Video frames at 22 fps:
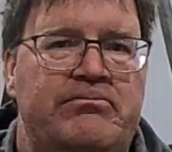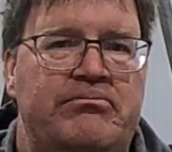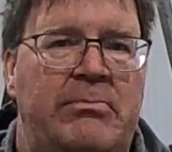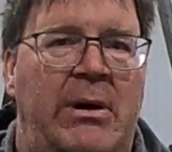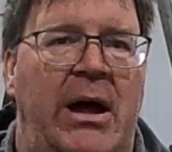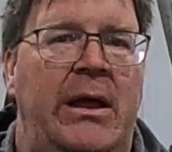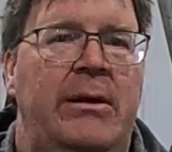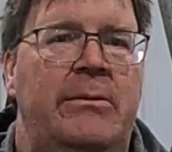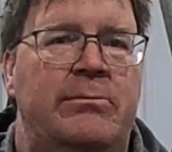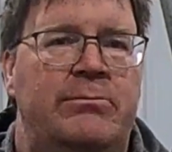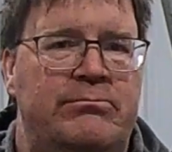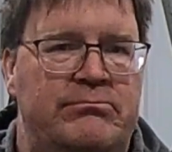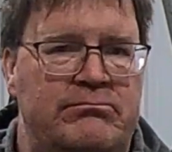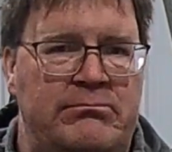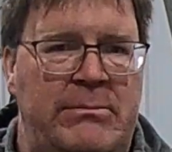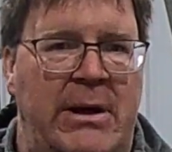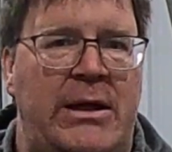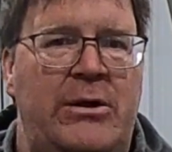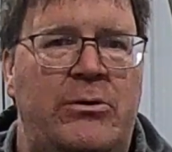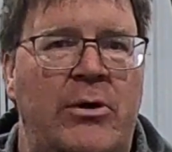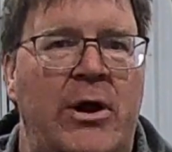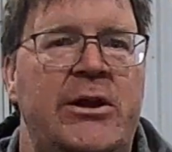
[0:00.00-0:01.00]
my
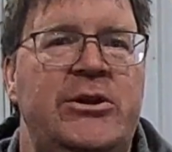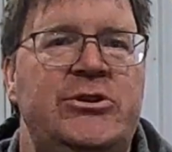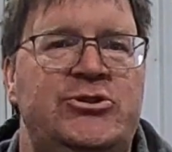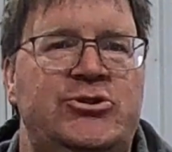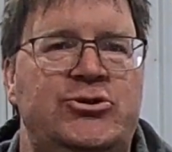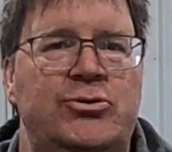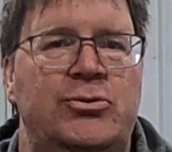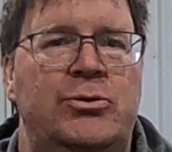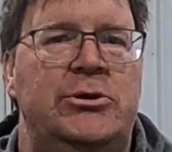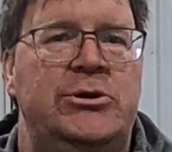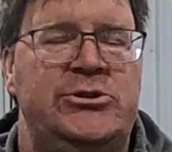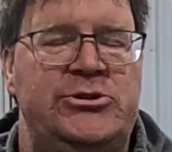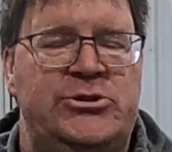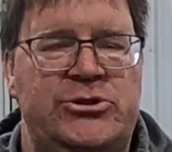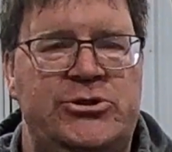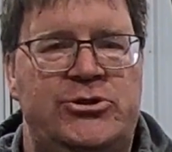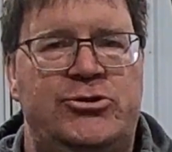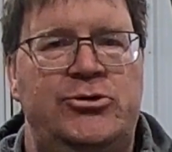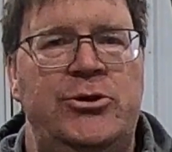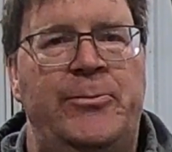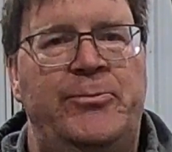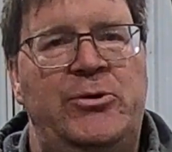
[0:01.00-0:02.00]
my greatest tool is the
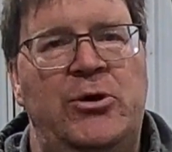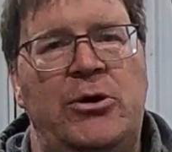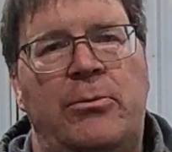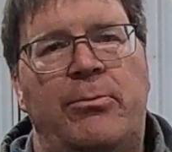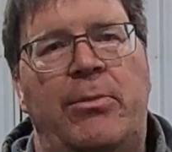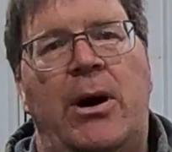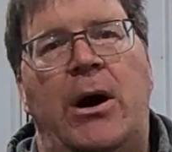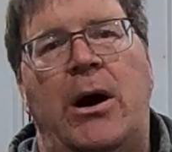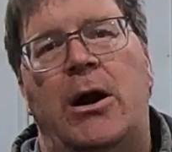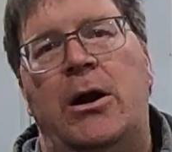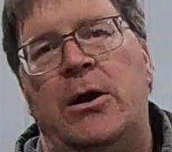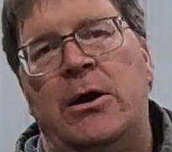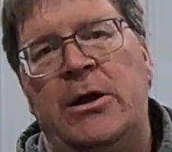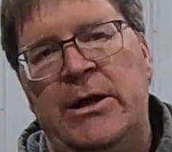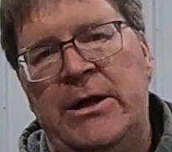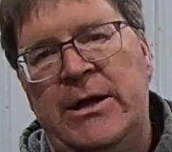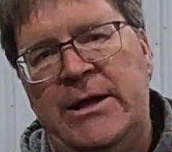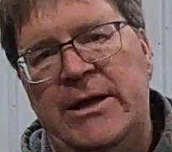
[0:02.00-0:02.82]
strip till bar